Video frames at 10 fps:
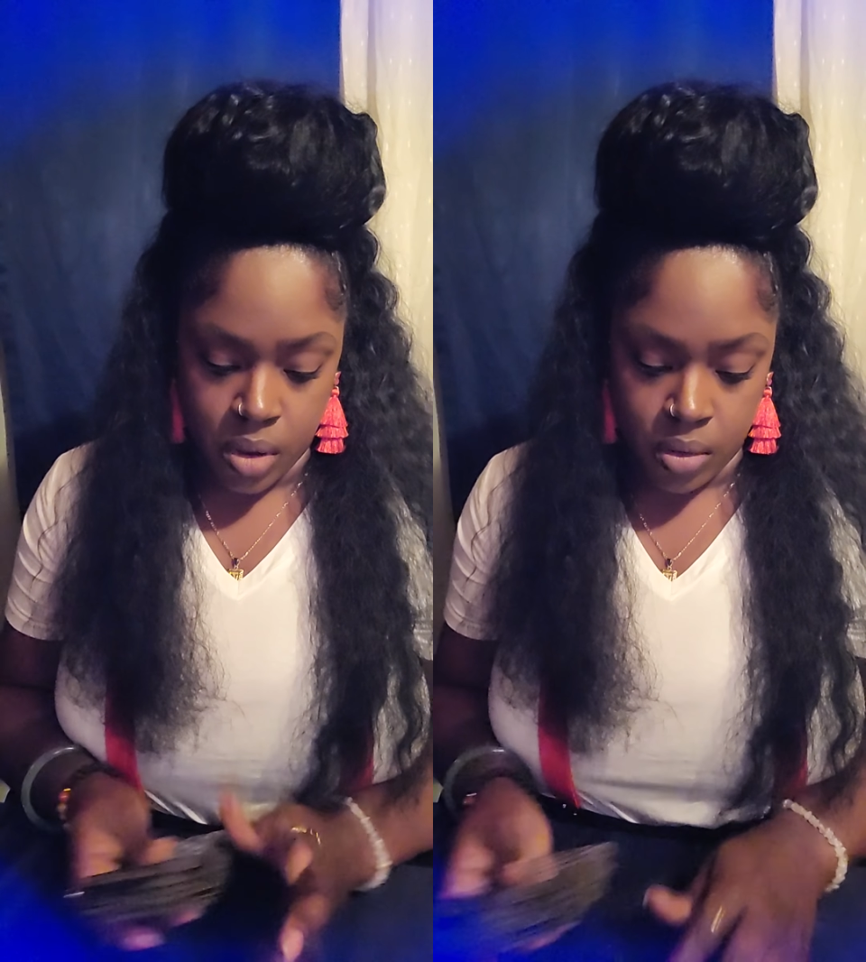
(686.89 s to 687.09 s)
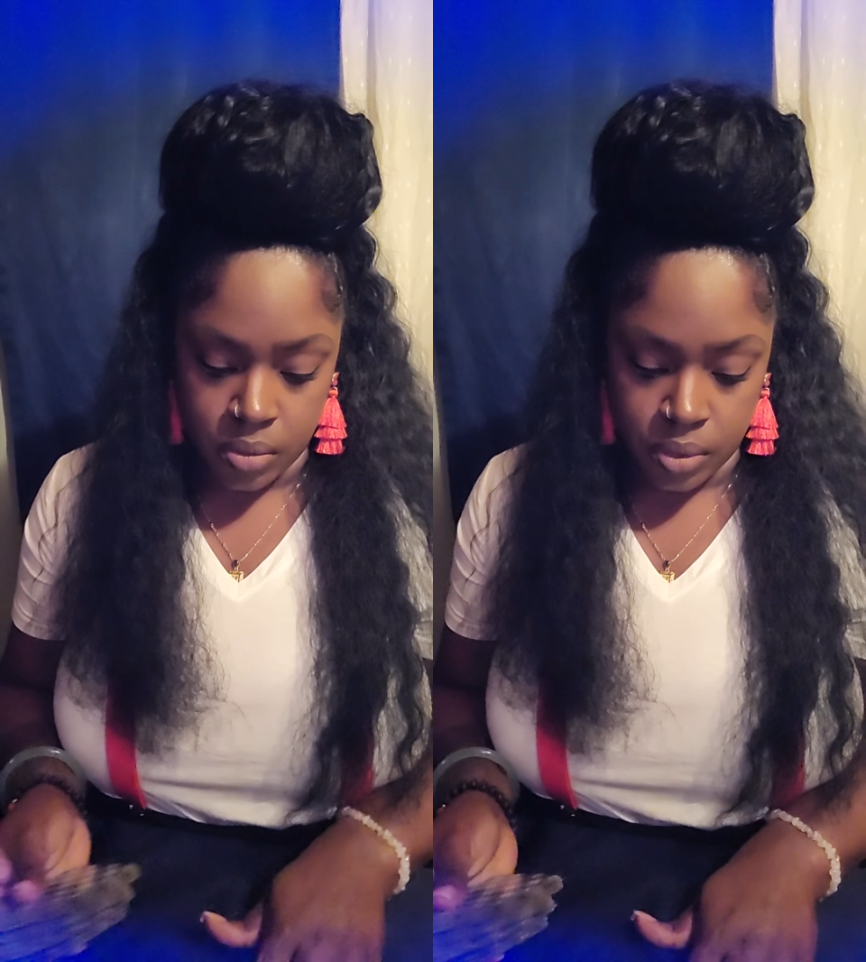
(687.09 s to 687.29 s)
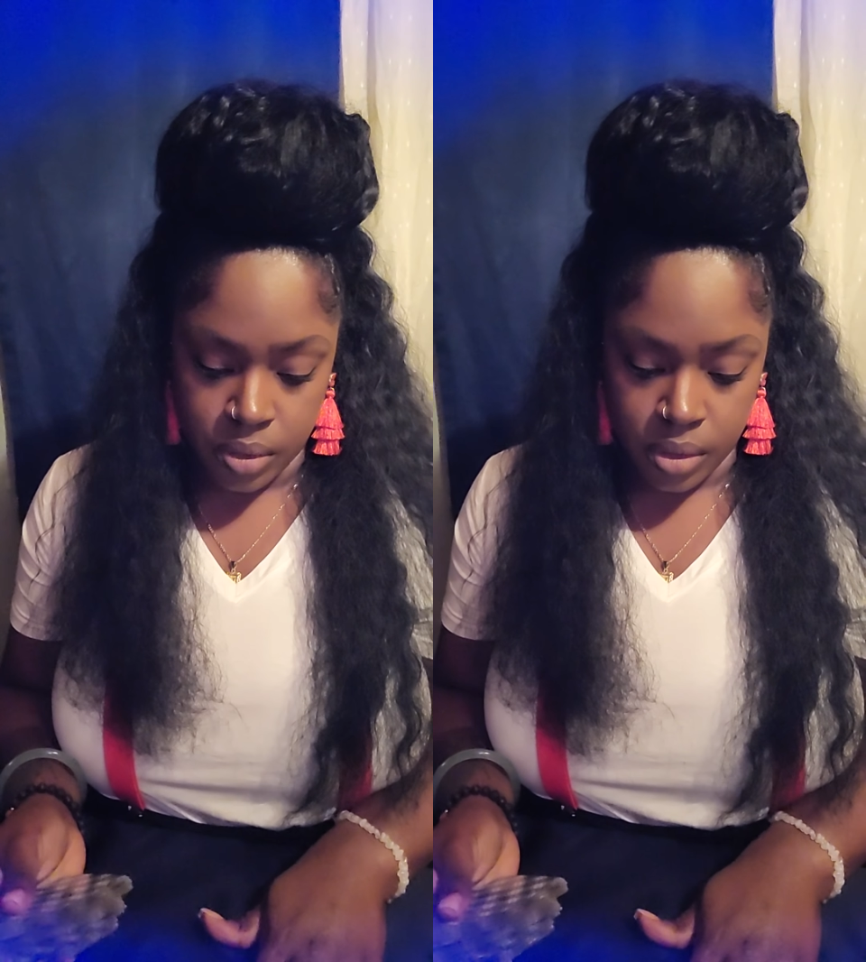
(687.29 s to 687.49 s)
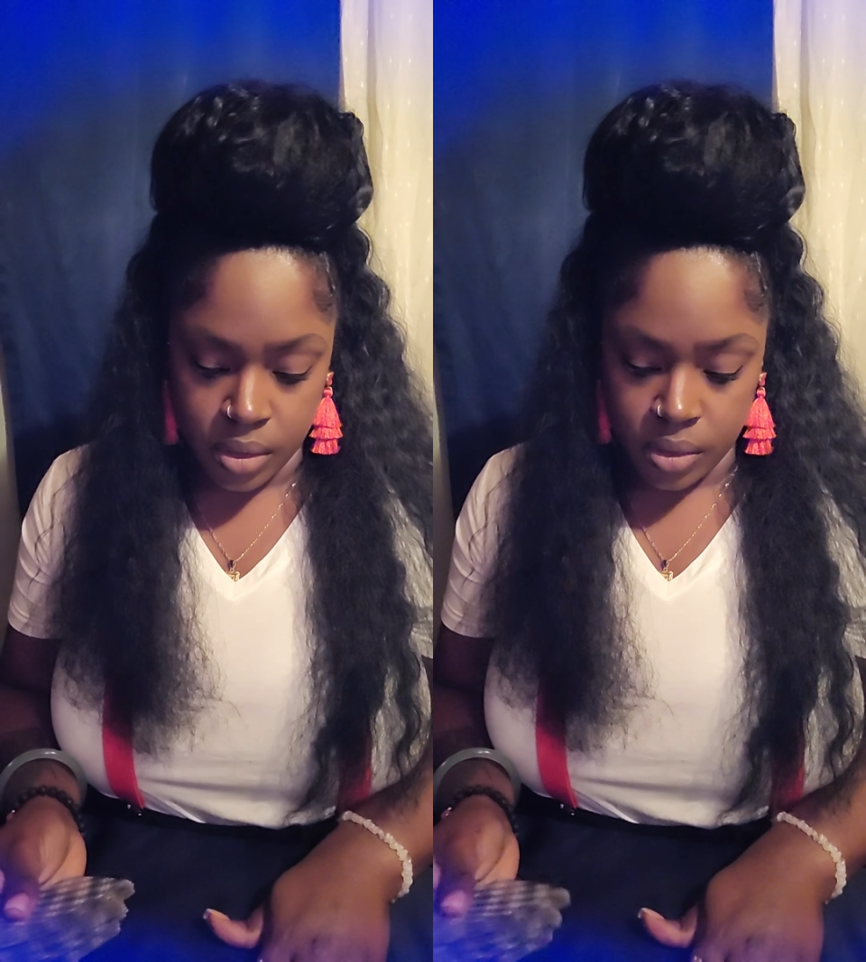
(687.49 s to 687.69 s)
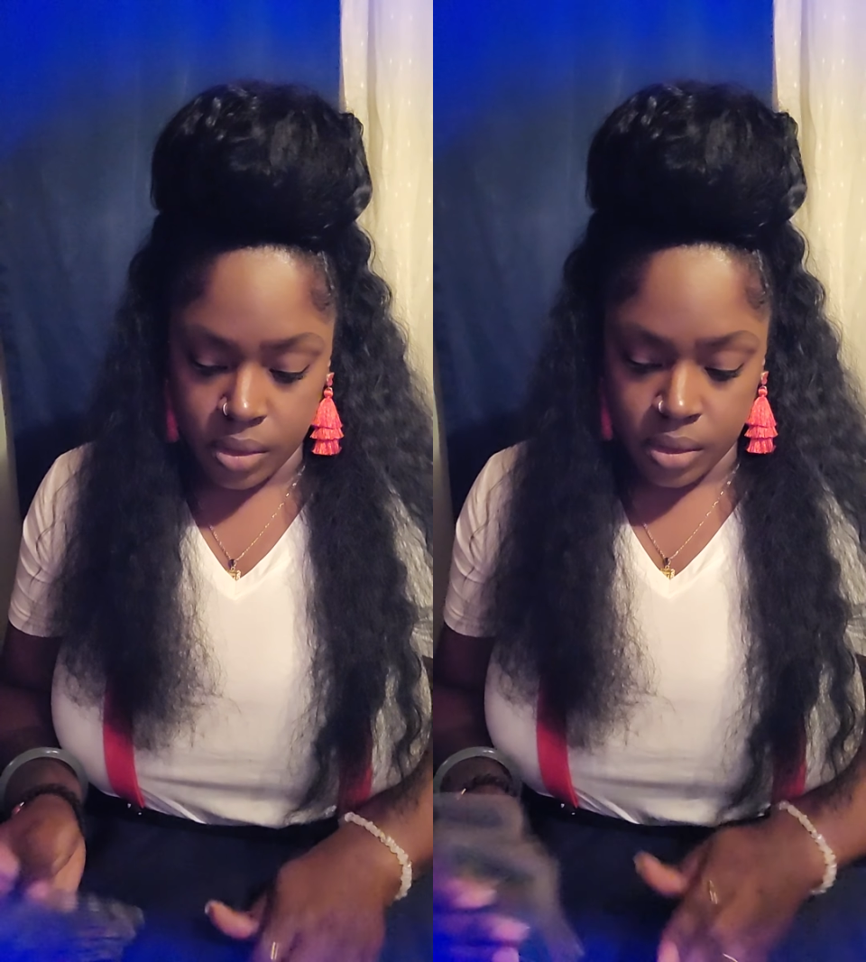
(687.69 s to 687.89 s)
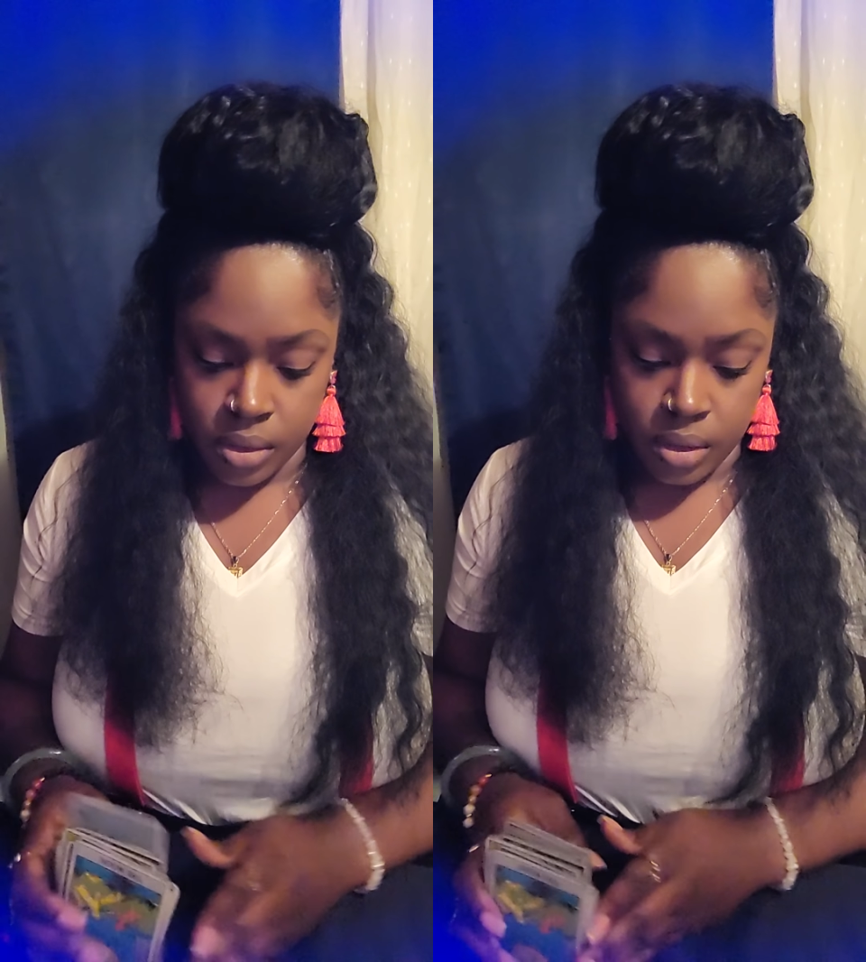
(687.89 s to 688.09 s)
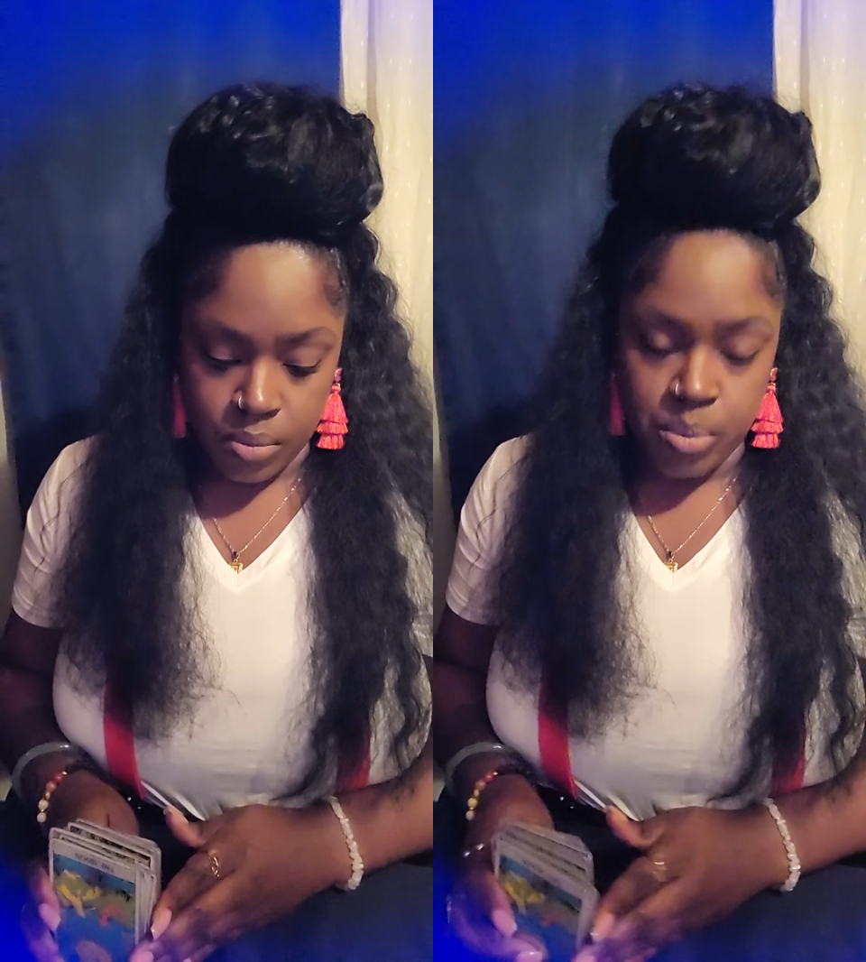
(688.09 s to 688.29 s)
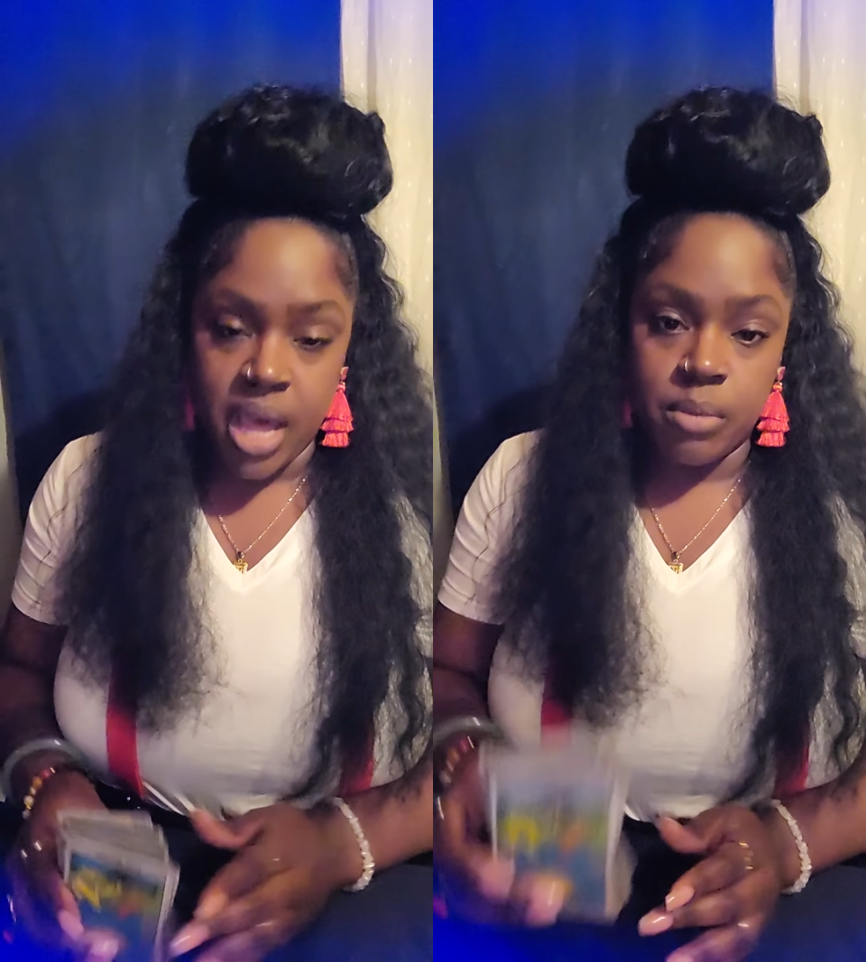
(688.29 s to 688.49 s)
all.
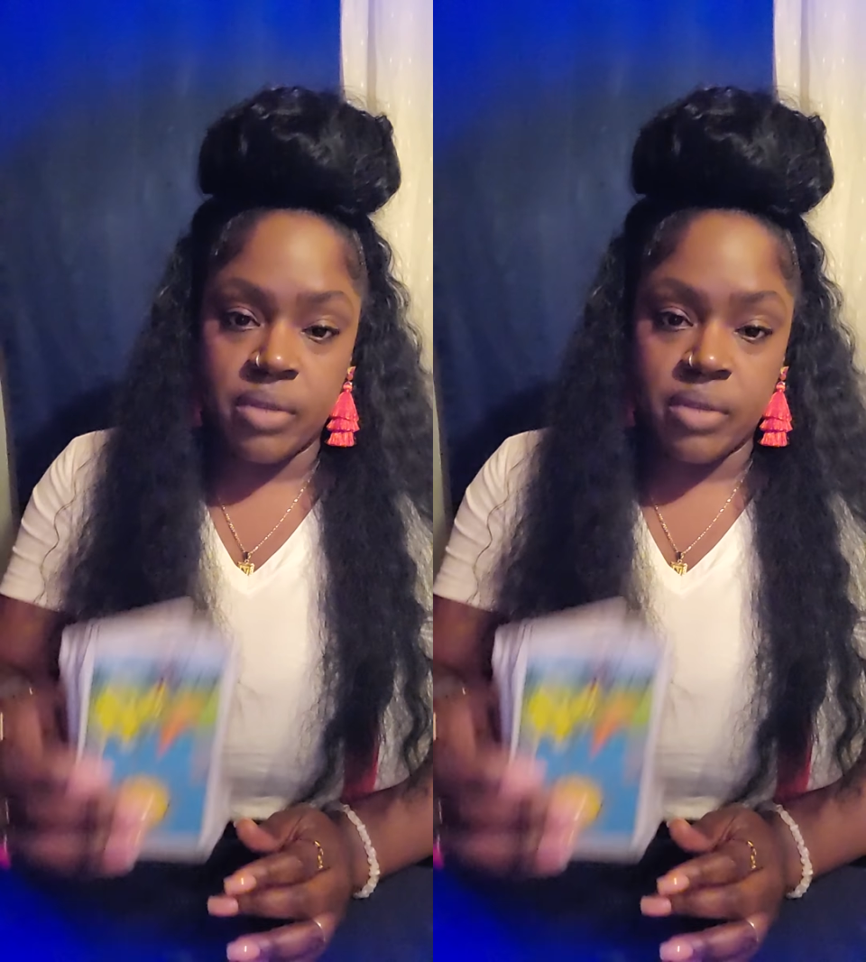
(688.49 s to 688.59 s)
Bottom